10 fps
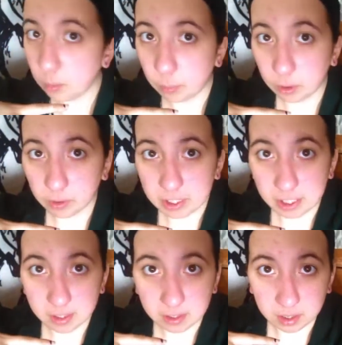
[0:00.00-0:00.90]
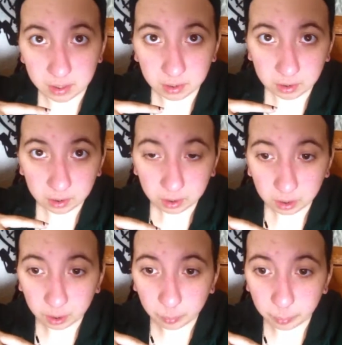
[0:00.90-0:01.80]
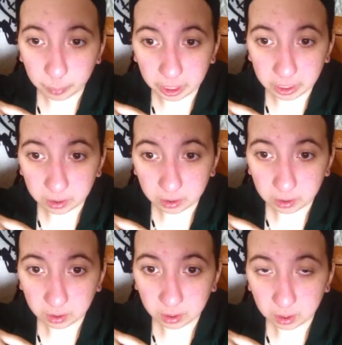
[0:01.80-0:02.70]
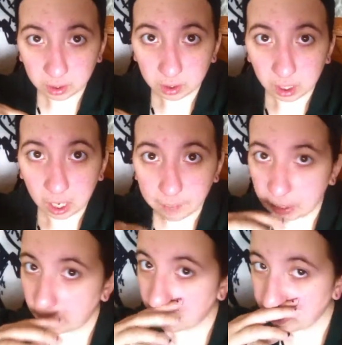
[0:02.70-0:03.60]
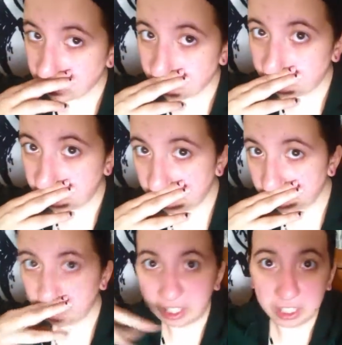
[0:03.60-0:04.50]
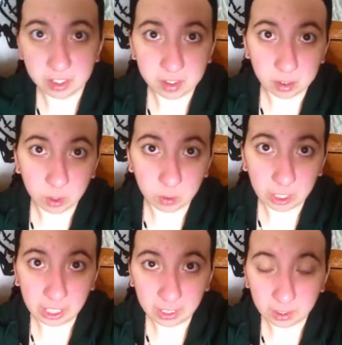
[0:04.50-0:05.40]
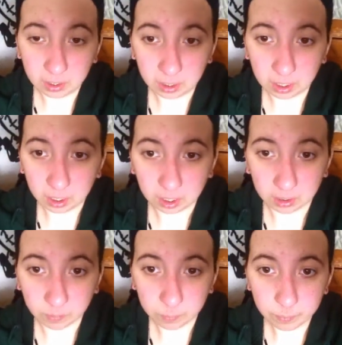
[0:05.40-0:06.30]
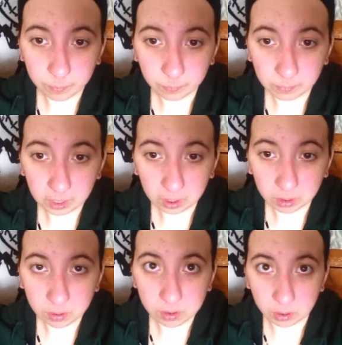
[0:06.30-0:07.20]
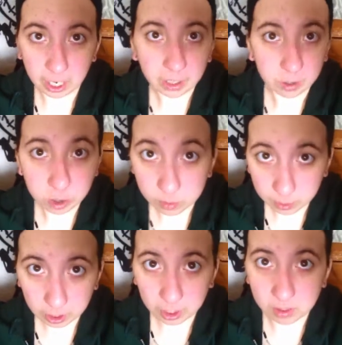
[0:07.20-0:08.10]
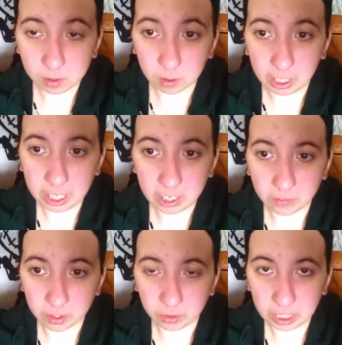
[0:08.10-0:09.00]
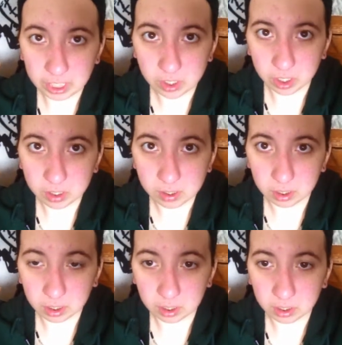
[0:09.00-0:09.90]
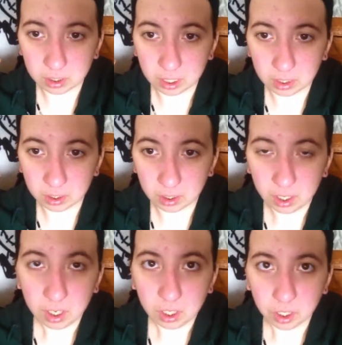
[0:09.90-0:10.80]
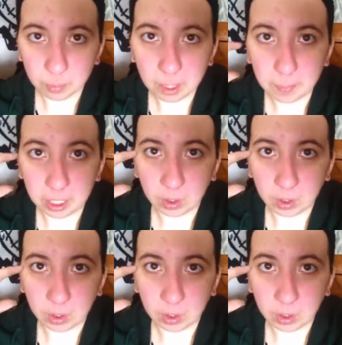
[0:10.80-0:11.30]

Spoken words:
more resistant, but I mean, I just put it in really slowly, and so yeah, just put it in slowly, and if it really starts to hurt, then you might be